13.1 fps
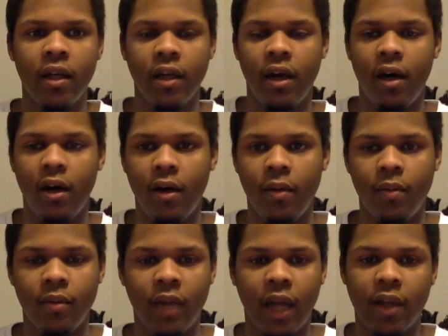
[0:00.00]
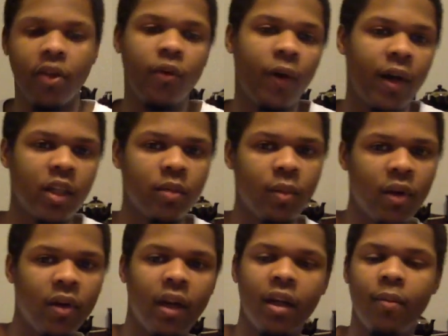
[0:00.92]
Not the greatest player,
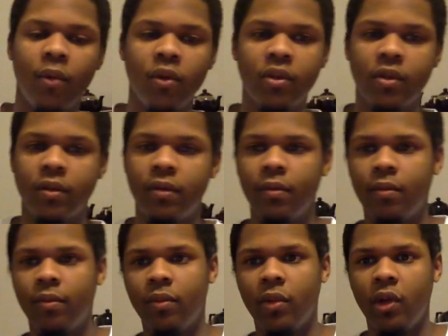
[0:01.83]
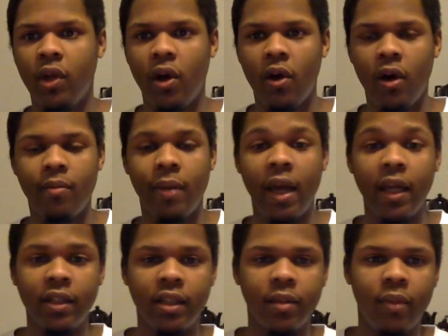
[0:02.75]
not the most,
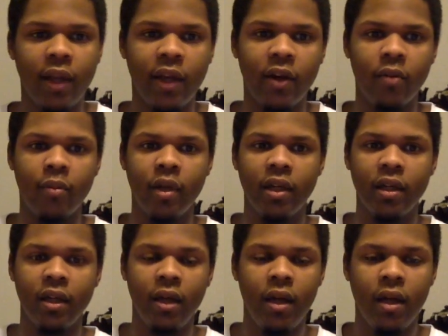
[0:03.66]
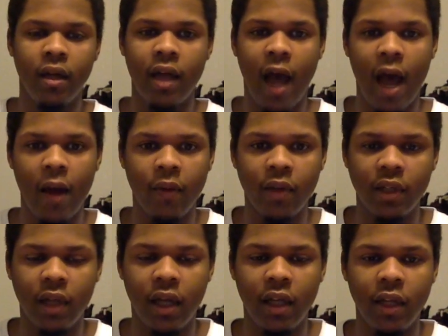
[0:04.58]
amazing player, but guy with
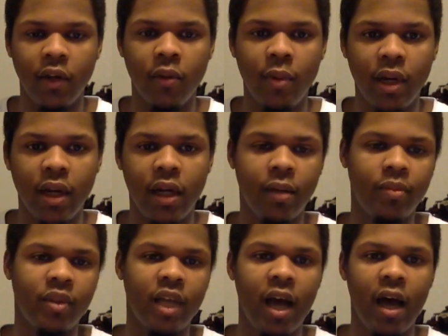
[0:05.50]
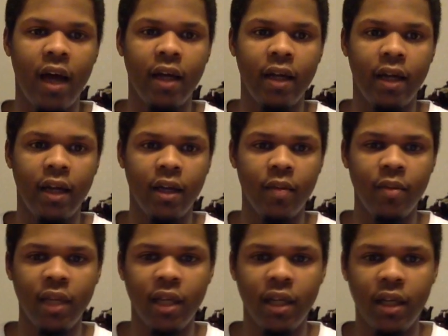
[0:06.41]
a little bit of upside and
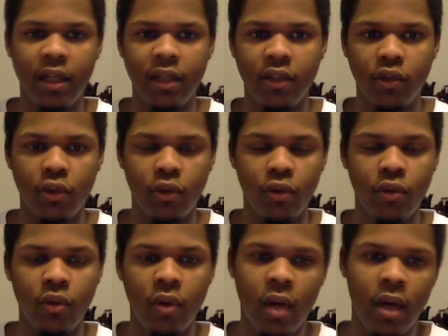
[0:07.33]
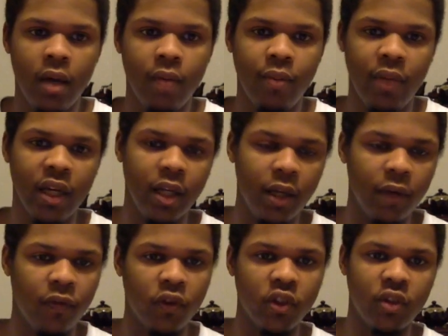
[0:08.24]
ability to be a
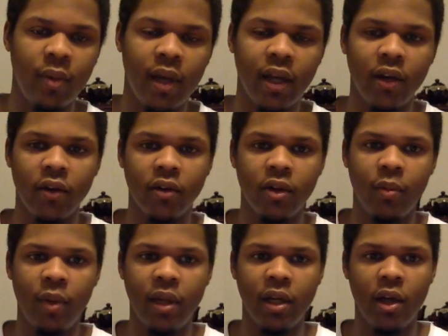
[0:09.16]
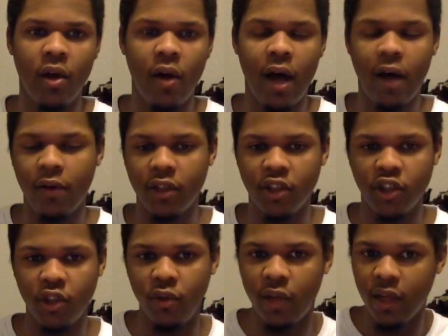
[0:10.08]
difference maker depending on how his
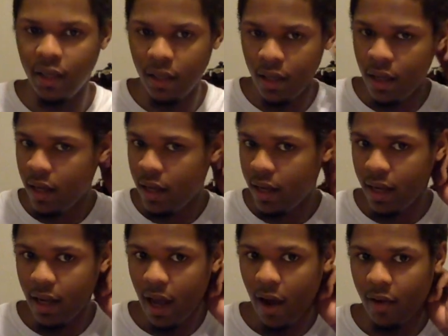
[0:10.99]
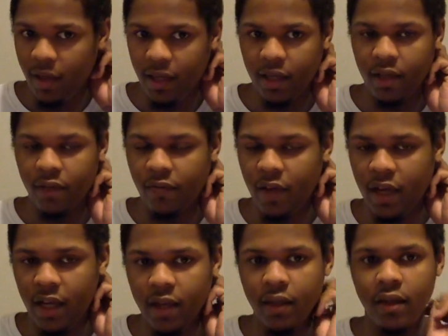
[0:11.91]
shooting and how he can
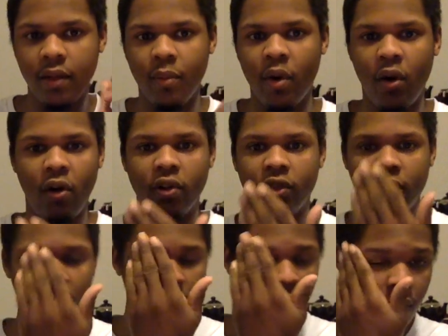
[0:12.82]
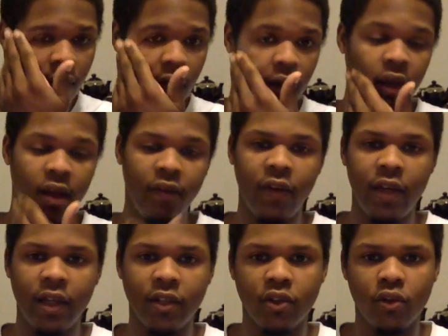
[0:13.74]
defend, but also if he
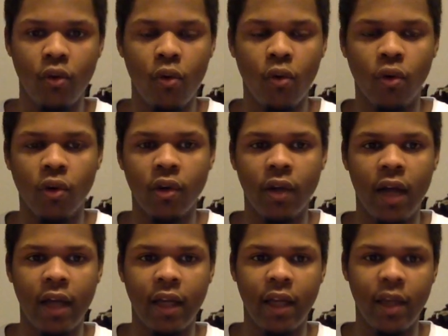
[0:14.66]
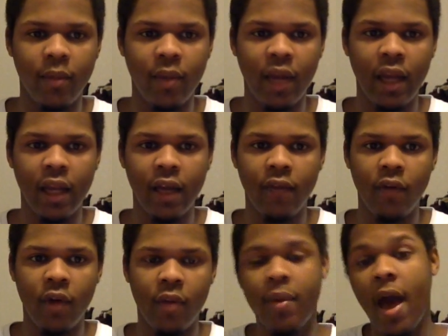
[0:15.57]
can score at the NBA
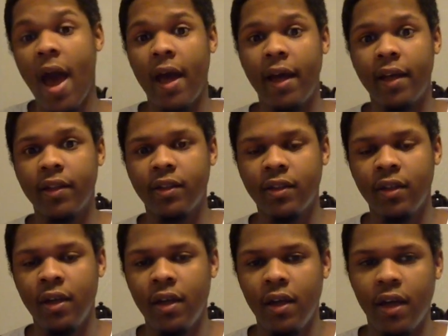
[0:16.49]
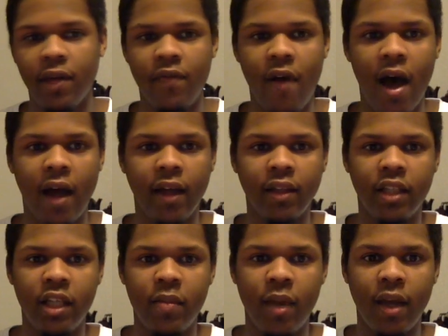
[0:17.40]
level and pass and find
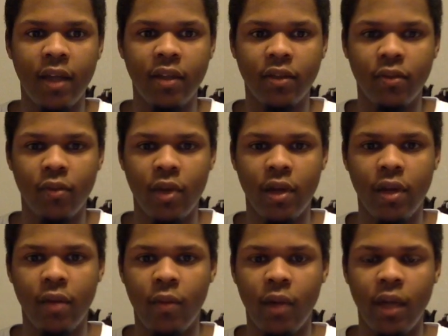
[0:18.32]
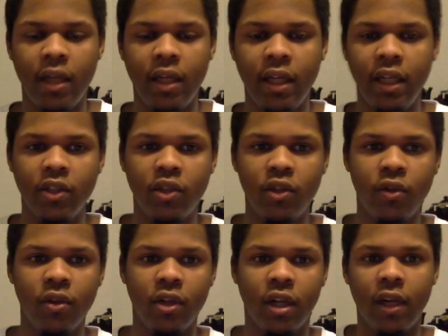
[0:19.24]
teammates when he needs to
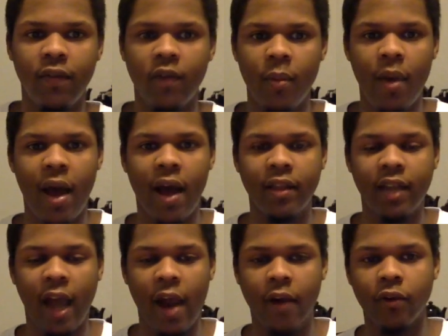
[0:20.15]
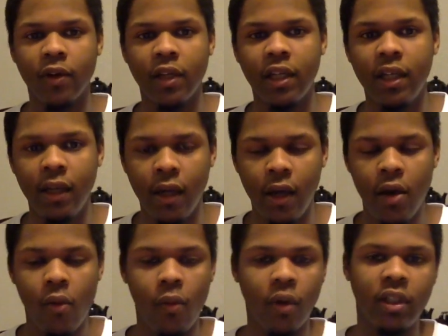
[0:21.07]
and deliver the pass accurately,
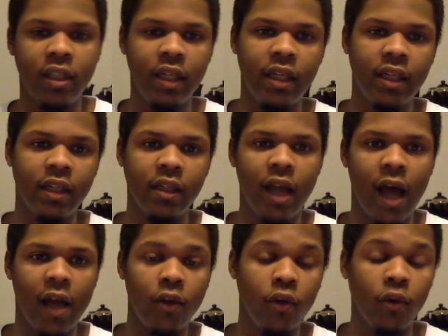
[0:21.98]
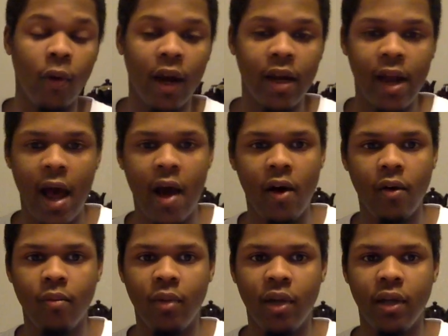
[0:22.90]
which he cannot do right now.
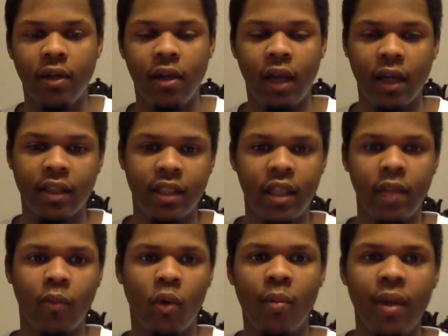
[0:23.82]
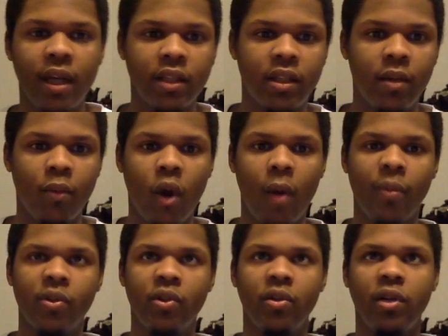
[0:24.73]
But like I said, the more minutes, the more
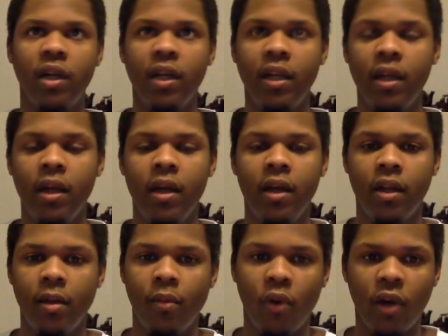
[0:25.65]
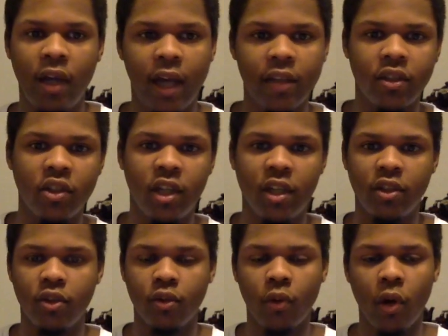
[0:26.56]
opportunity, the more he has a chance
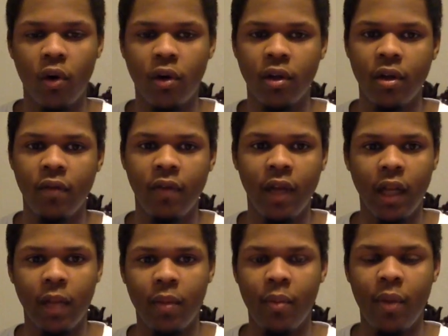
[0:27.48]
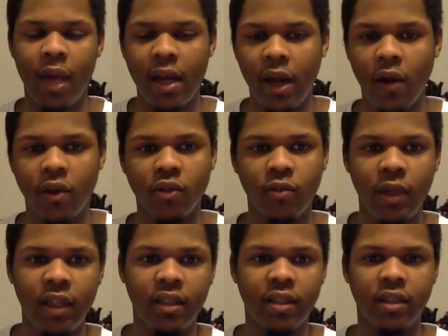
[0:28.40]
to grow and develop and pan out his
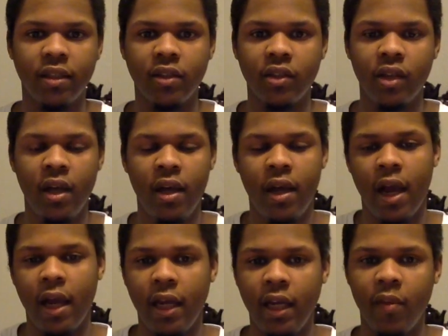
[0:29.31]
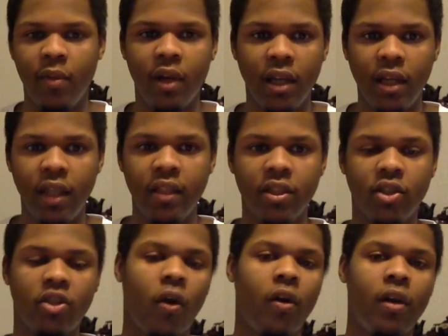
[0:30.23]
weaknesses, and he can be a decent
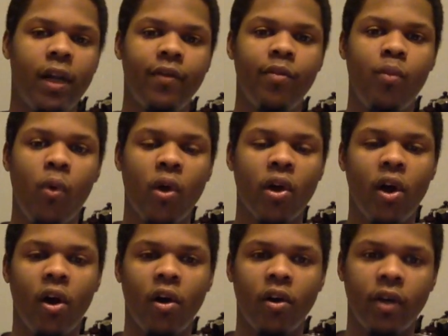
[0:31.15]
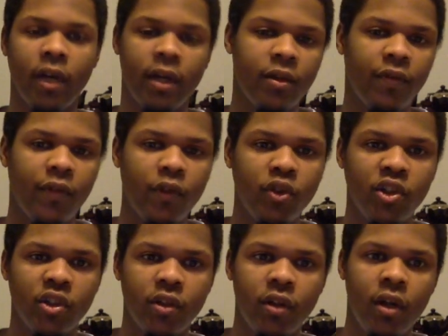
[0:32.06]
starting level point guard in the
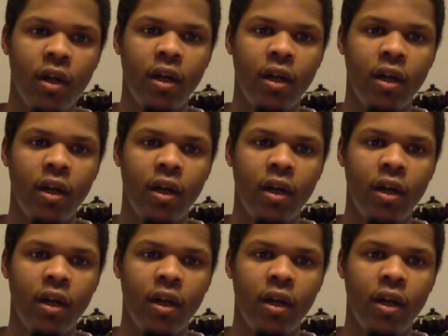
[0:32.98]
future.